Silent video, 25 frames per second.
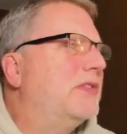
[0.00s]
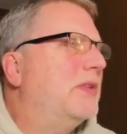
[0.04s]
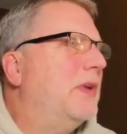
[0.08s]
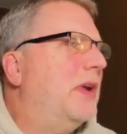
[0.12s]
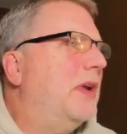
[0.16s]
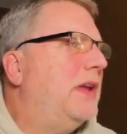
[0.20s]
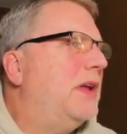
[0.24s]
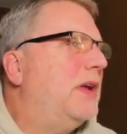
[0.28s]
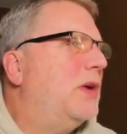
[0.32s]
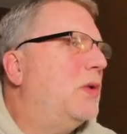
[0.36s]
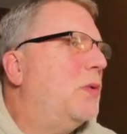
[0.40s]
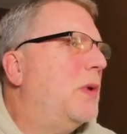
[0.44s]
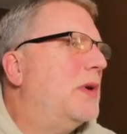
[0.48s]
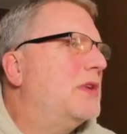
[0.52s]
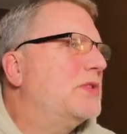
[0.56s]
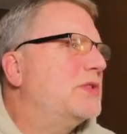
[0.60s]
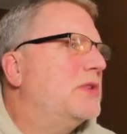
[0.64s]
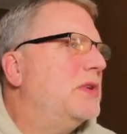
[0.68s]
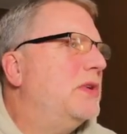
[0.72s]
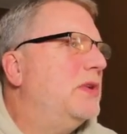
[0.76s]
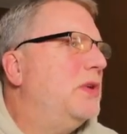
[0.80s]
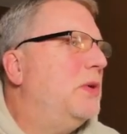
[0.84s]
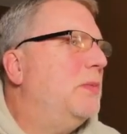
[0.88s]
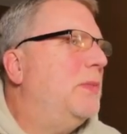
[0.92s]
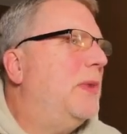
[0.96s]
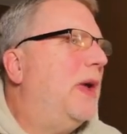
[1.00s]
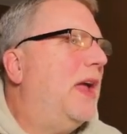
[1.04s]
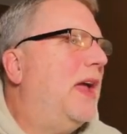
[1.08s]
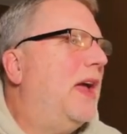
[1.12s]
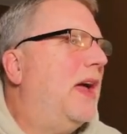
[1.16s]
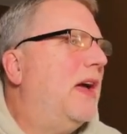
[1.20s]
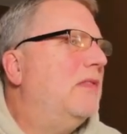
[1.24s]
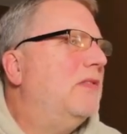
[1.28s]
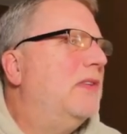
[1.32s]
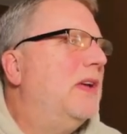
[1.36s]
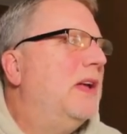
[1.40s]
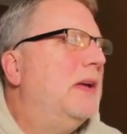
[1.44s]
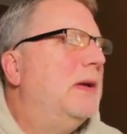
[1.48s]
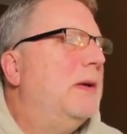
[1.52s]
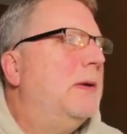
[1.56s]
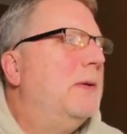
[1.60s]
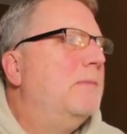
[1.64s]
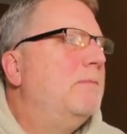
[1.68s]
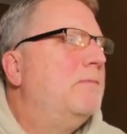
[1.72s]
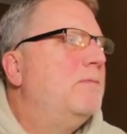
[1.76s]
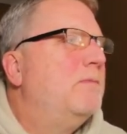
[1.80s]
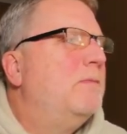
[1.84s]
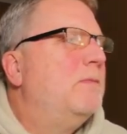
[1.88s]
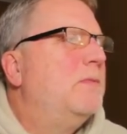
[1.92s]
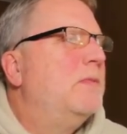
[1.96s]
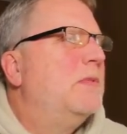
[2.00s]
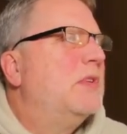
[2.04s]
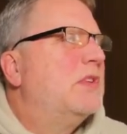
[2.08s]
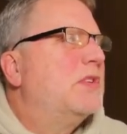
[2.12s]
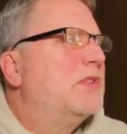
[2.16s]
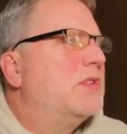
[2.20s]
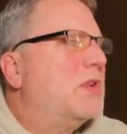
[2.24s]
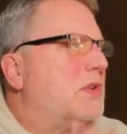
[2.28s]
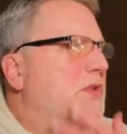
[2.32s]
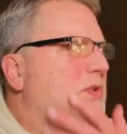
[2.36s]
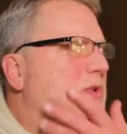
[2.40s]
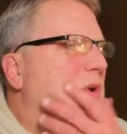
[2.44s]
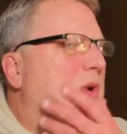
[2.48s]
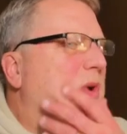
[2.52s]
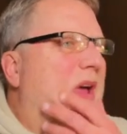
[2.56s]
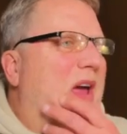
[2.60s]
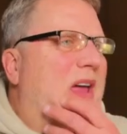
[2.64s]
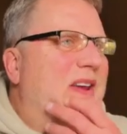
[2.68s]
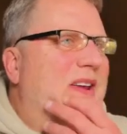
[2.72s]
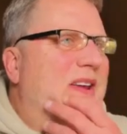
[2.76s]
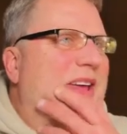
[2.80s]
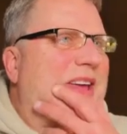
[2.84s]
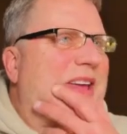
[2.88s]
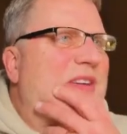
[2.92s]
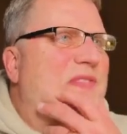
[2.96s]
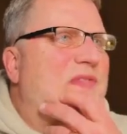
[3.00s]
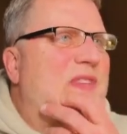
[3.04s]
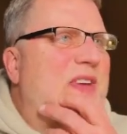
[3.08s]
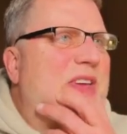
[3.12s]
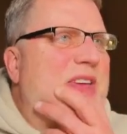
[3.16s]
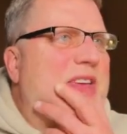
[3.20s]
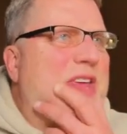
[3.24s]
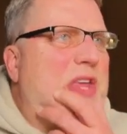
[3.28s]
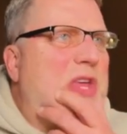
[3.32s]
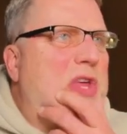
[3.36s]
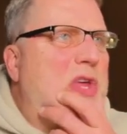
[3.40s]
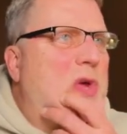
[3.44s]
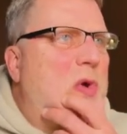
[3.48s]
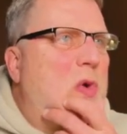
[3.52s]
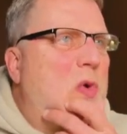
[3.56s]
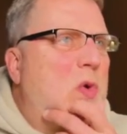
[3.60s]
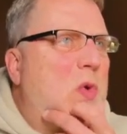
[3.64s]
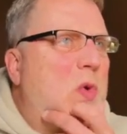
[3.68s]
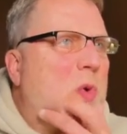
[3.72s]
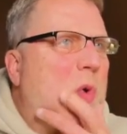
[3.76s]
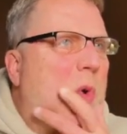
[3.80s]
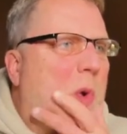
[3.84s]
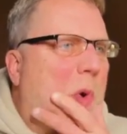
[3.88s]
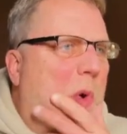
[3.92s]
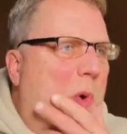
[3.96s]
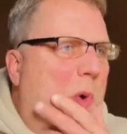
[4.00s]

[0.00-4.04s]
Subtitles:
any question you may have. It's also got a FAQ